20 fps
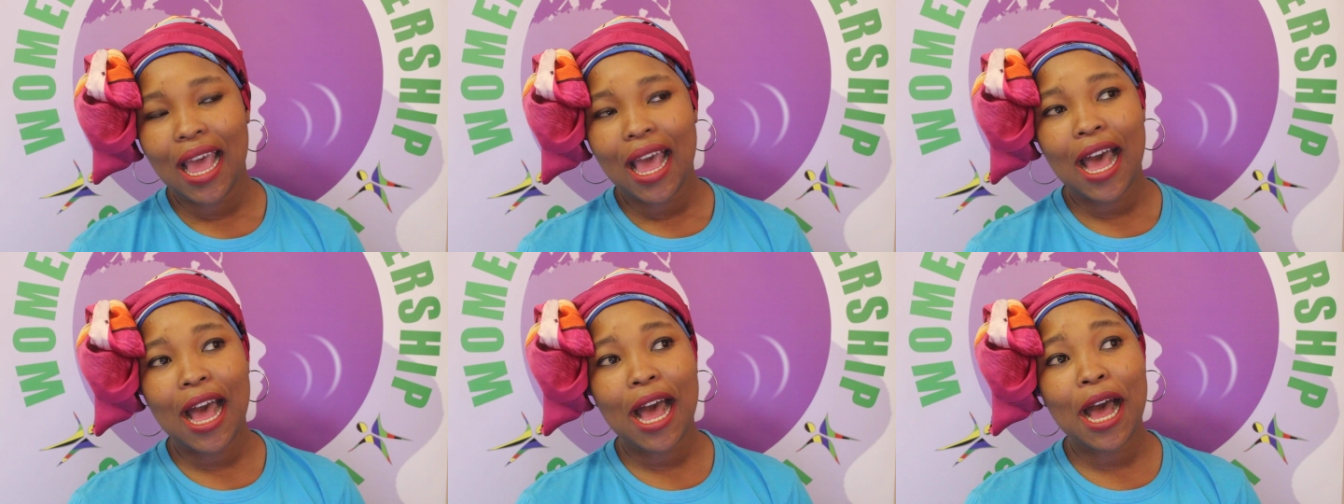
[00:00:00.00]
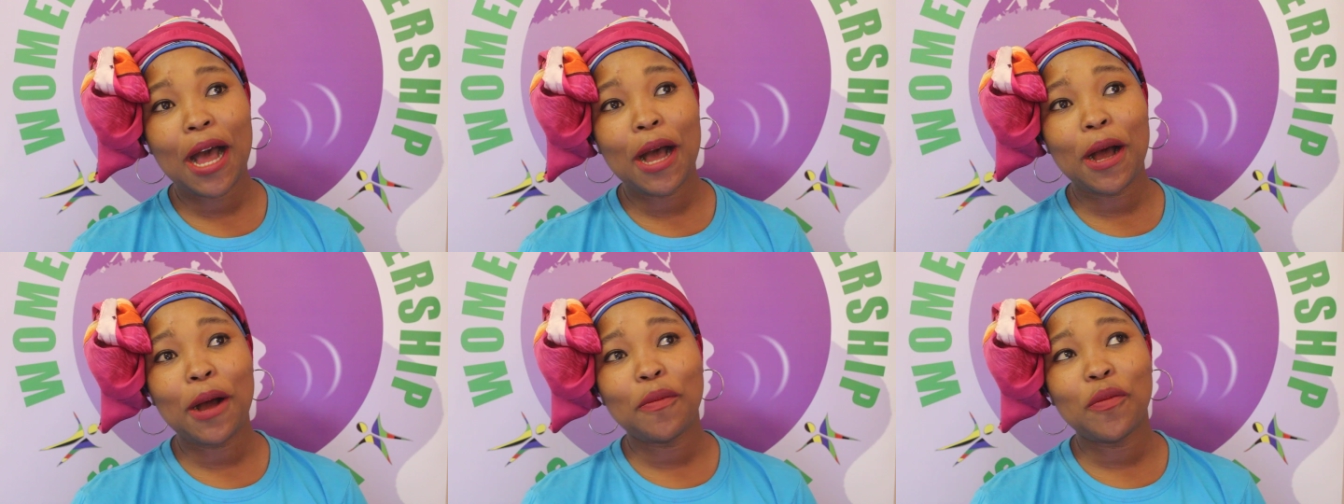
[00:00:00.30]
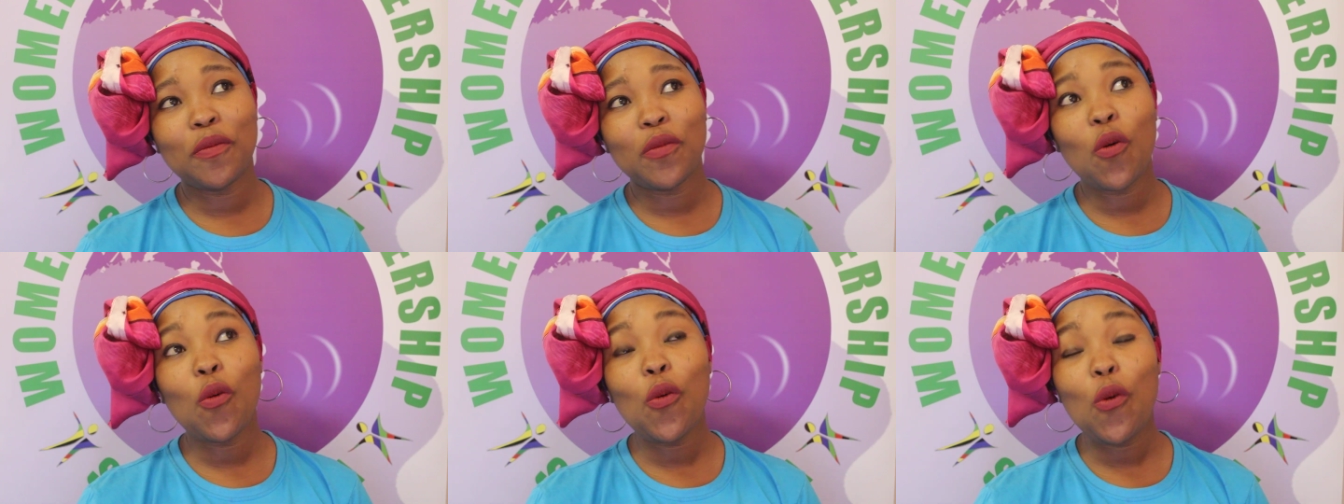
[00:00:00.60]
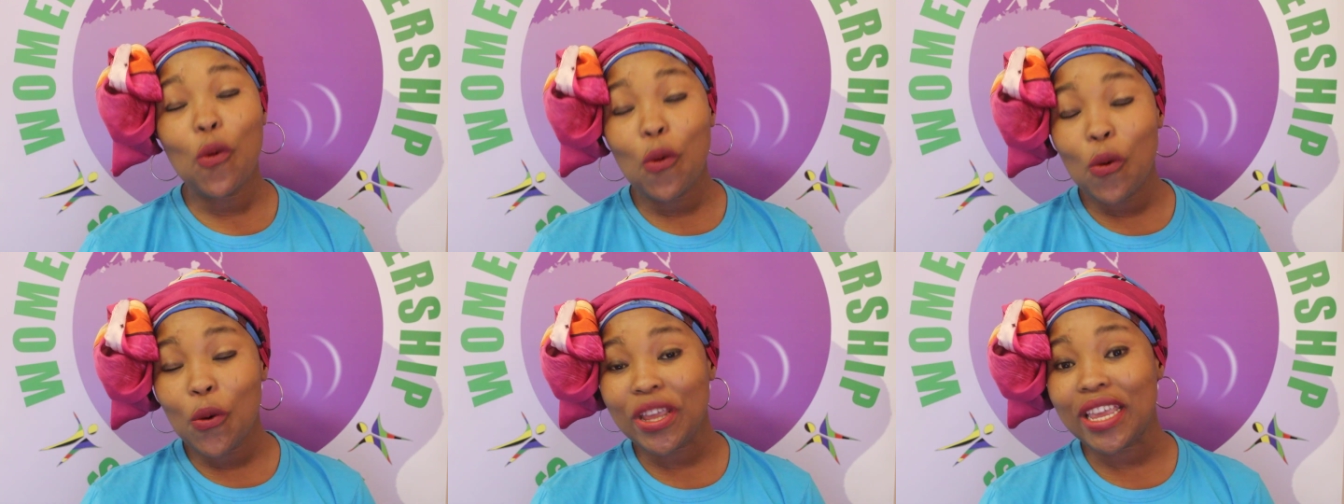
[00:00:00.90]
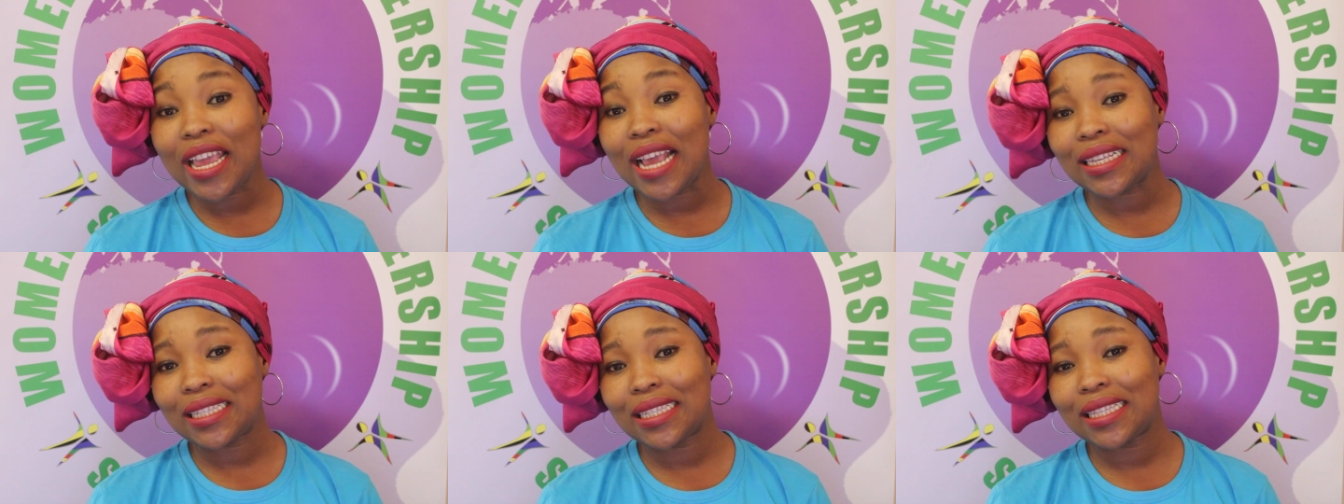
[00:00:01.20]
Um, oh
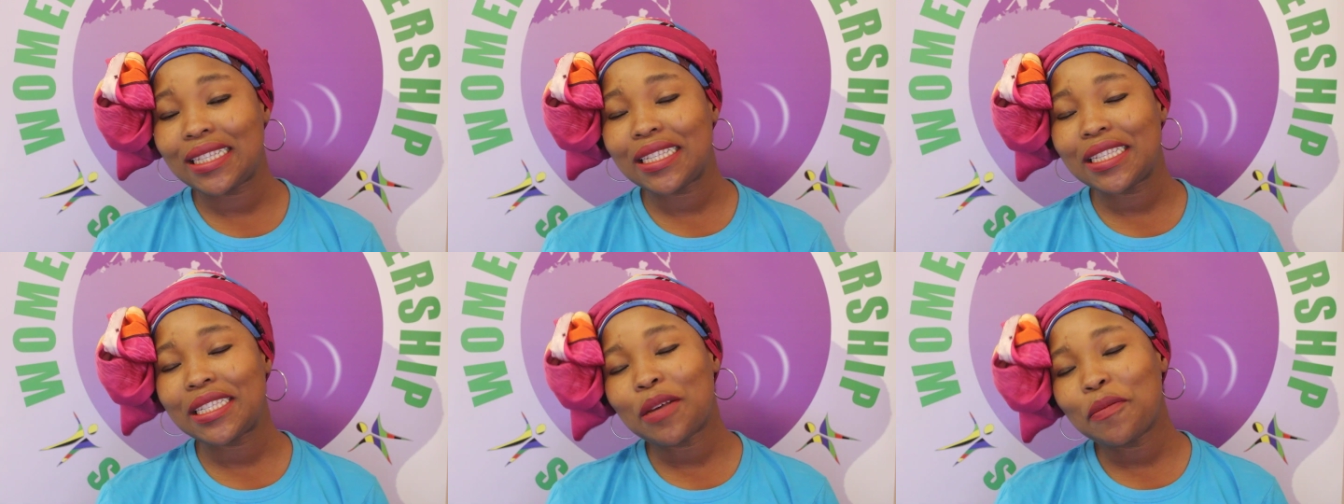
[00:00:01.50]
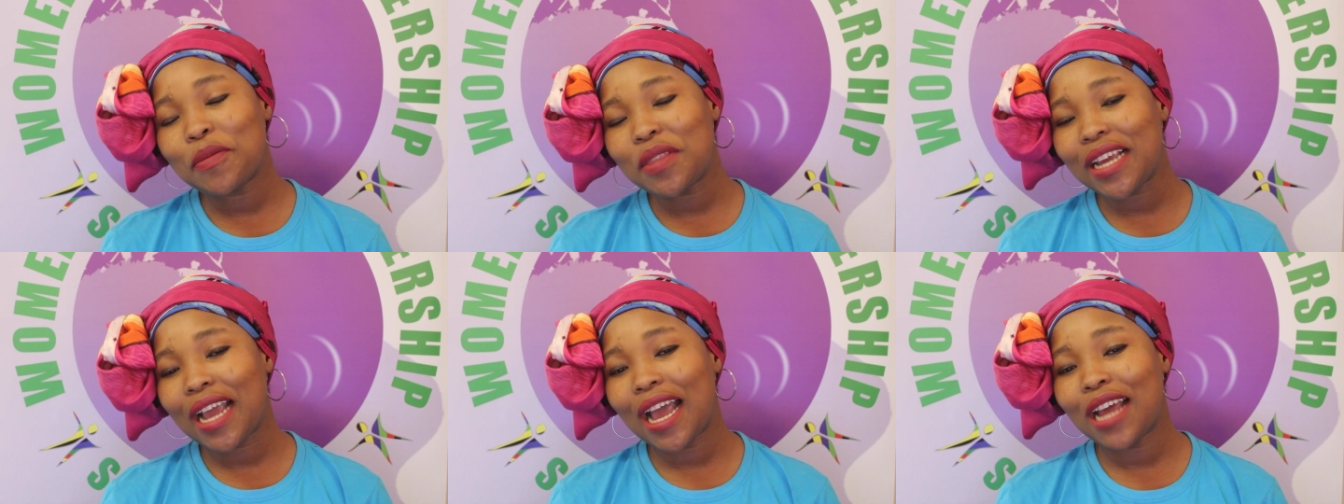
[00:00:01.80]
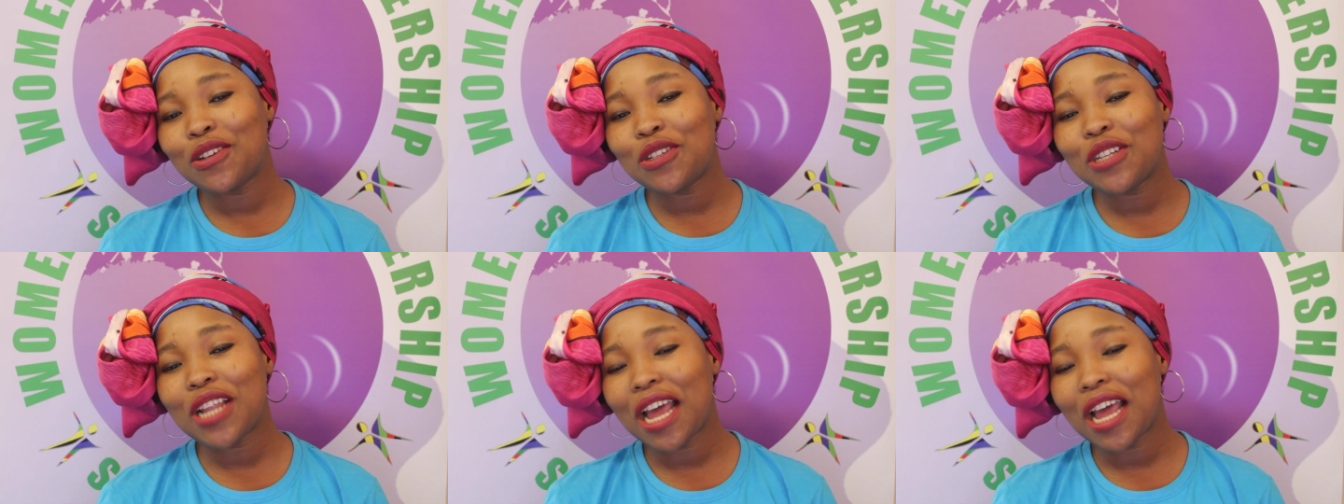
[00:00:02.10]
yes, this is something I,